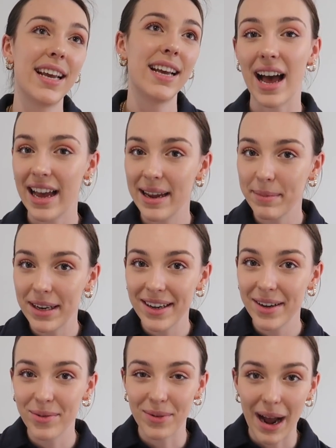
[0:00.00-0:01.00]
I'm
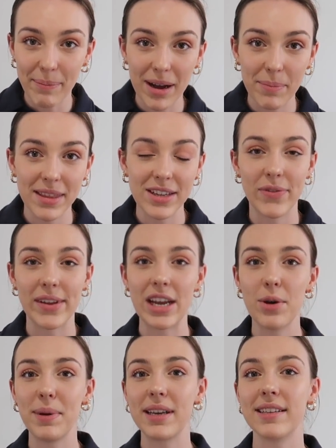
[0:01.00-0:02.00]
gonna wrap up this
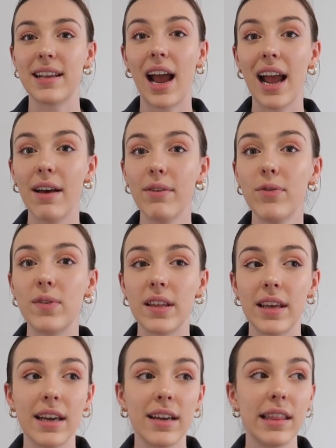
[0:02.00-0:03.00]
video because I have a
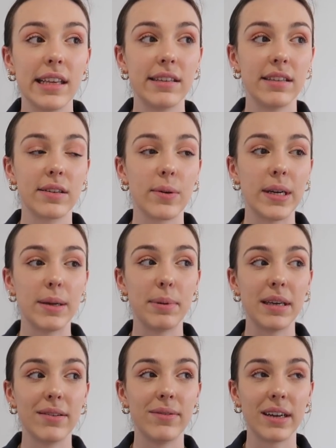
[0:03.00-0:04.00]
feeling this is going to
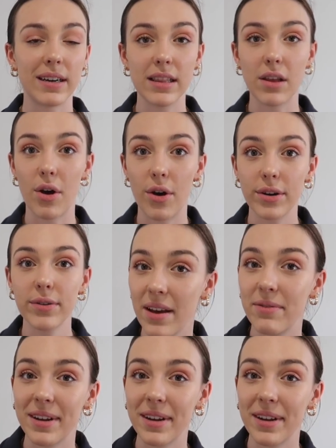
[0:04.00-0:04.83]
be a very long,